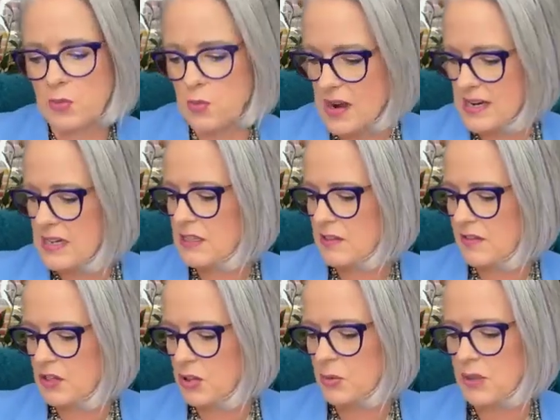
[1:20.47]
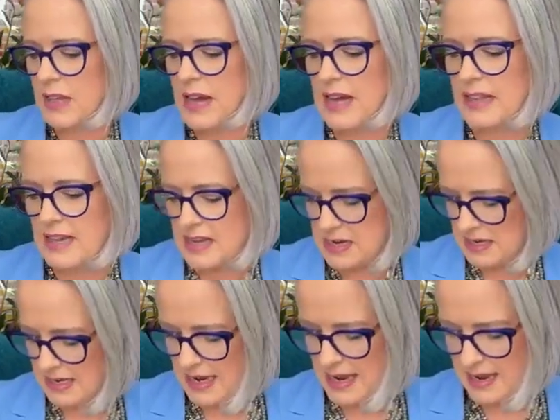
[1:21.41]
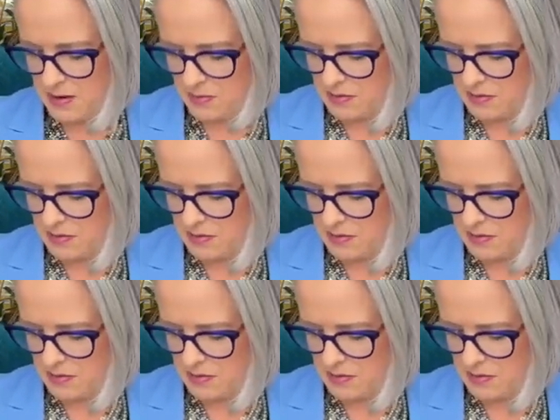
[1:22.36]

one individual colour and say,